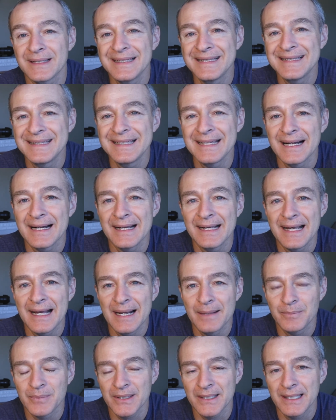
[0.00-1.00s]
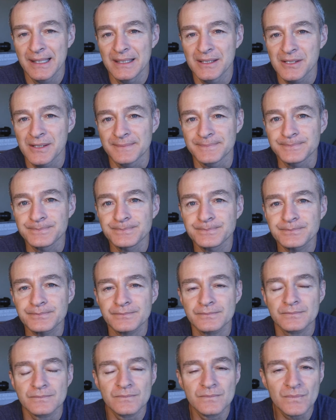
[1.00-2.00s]
EDI application.
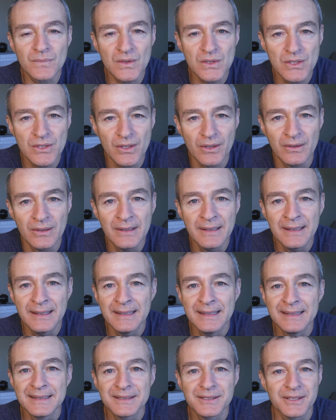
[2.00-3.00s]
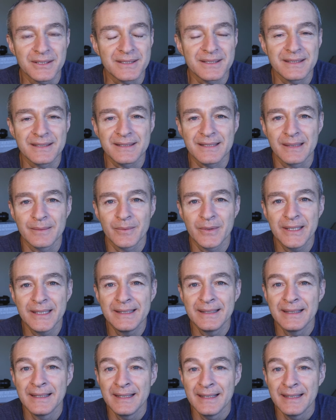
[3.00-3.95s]
So just a summary,